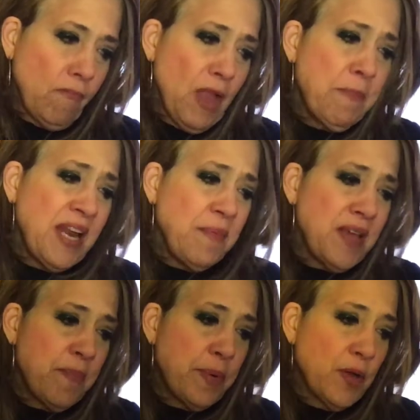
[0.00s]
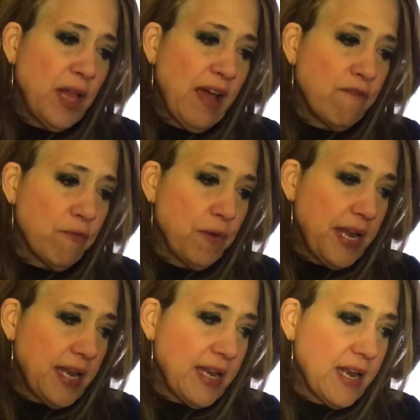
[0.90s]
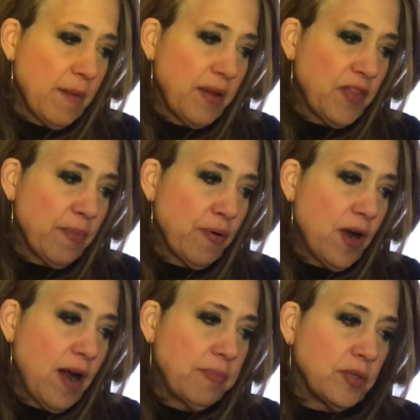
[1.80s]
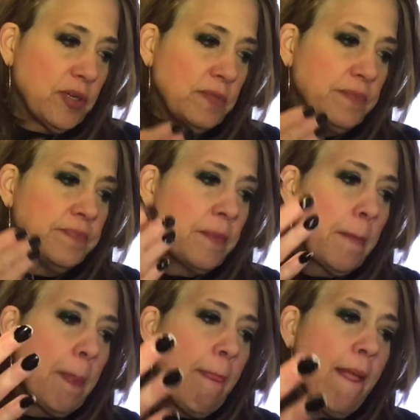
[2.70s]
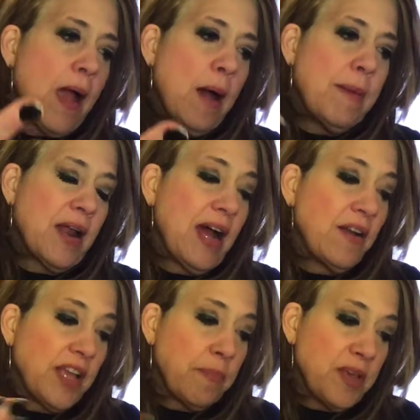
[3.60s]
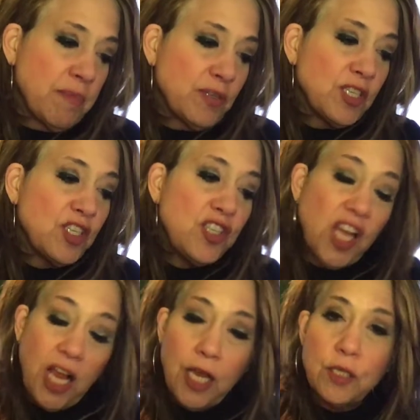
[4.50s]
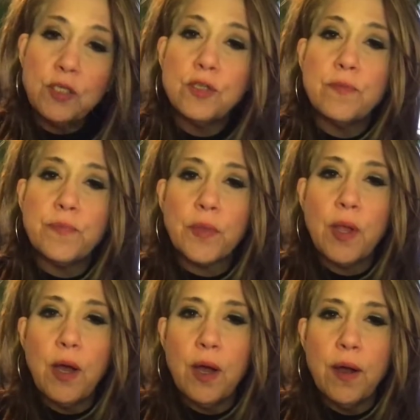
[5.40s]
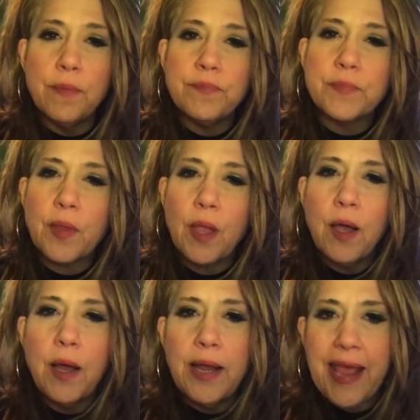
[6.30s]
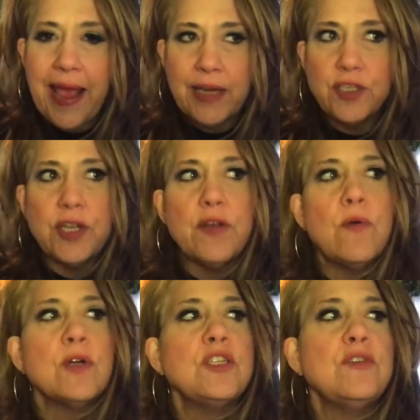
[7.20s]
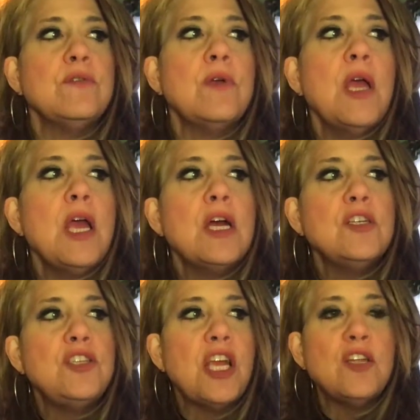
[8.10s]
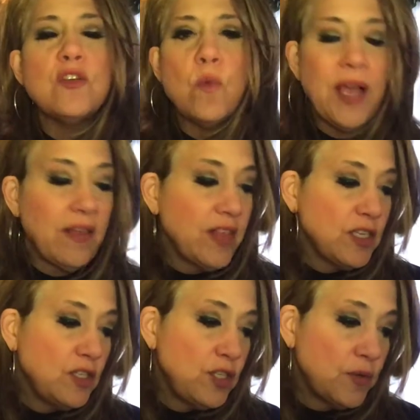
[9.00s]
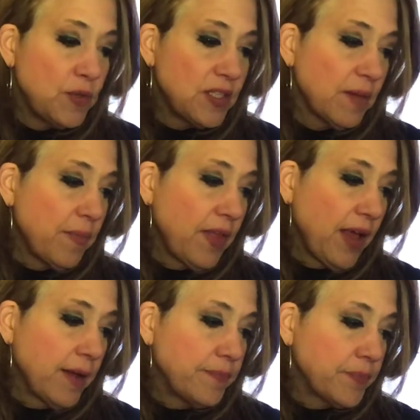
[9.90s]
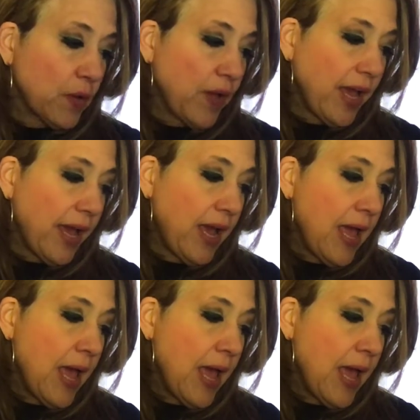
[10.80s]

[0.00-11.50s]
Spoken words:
Many people have written about the problem, about how to get people to change an action or to change a way they do something, okay?